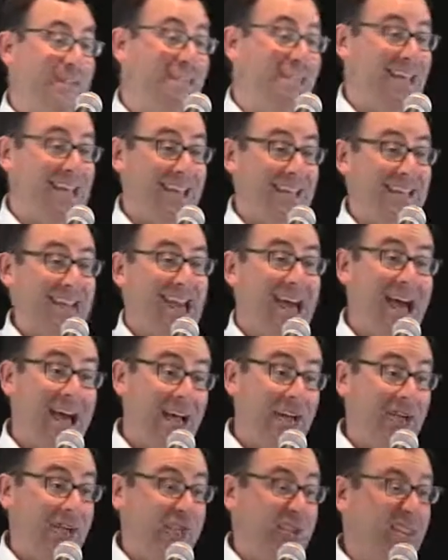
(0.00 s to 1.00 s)
big data
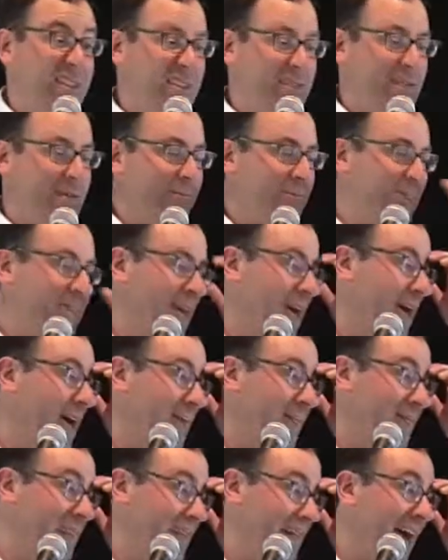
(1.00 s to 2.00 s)
algorithms,
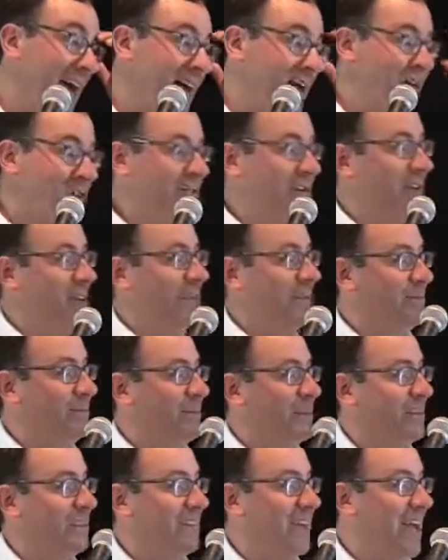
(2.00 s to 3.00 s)
um, the algorithm
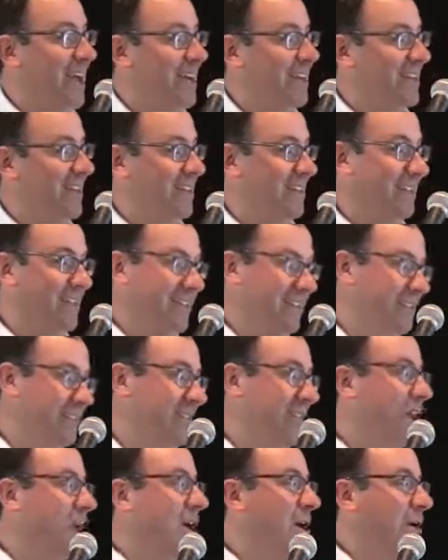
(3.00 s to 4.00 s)
deciding
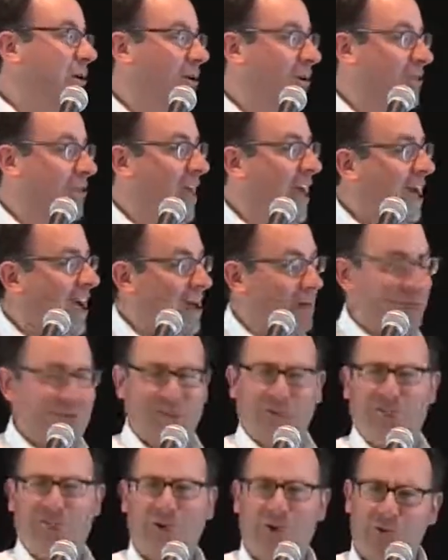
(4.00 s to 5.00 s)
this or that,
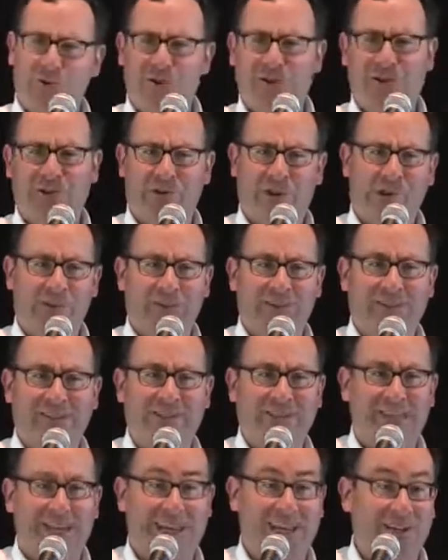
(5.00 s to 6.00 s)
which road you're going
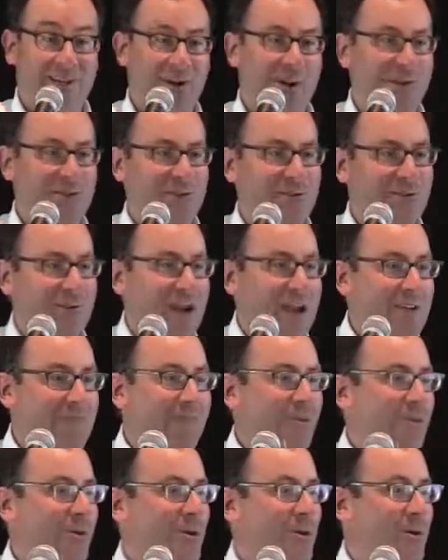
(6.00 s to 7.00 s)
to take on your
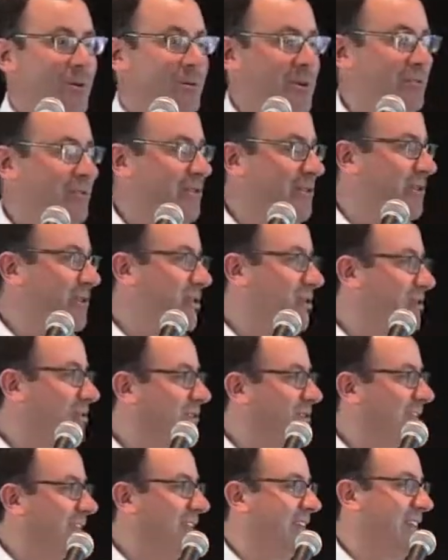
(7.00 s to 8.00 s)
drive home if you're
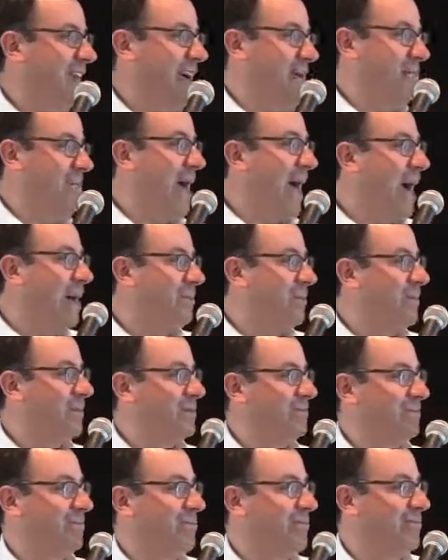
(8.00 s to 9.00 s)
using a map
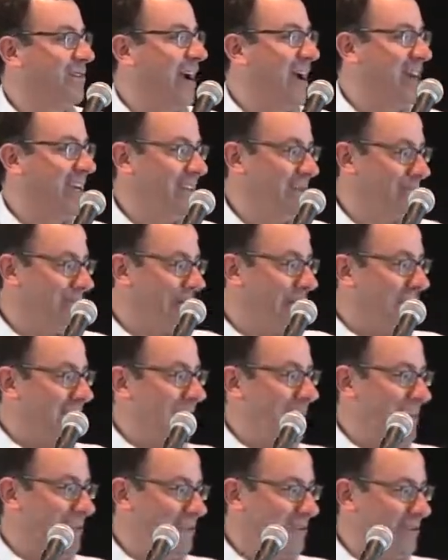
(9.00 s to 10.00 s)
provided
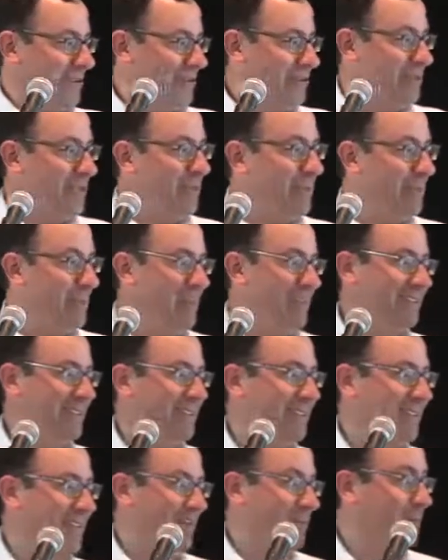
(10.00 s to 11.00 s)
by uh, your
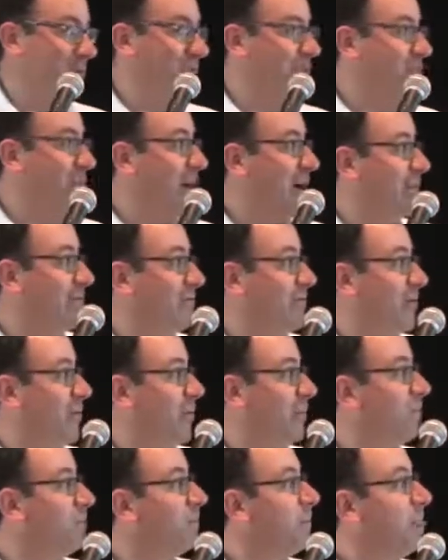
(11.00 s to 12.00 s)
GPS-enabled
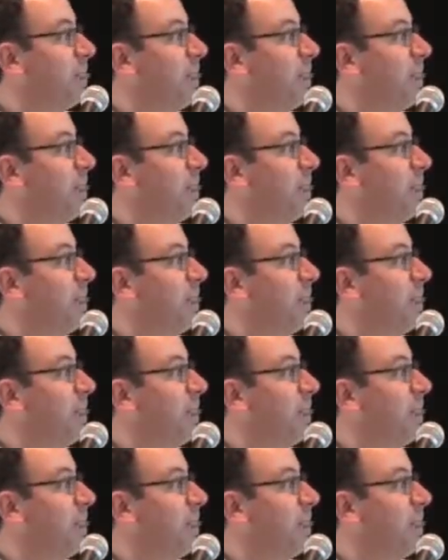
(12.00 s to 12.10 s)
smartphone.